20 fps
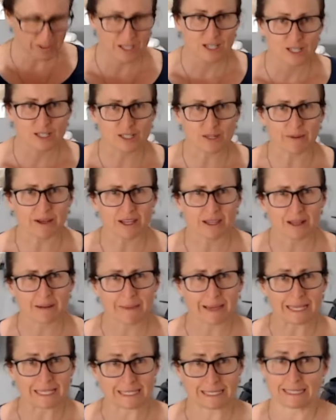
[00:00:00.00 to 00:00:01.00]
So I'm only gonna
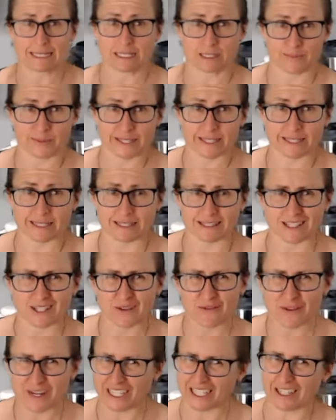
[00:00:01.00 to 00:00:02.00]
make 6 biscuits. I
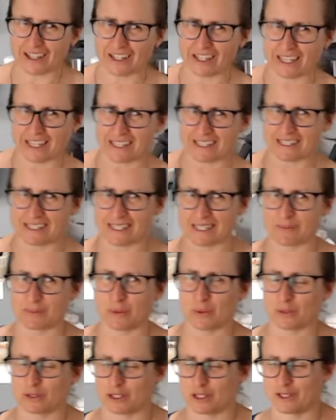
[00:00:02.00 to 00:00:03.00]
really only need 6
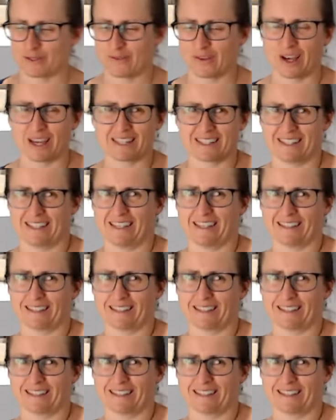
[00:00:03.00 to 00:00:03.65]
portions of icing.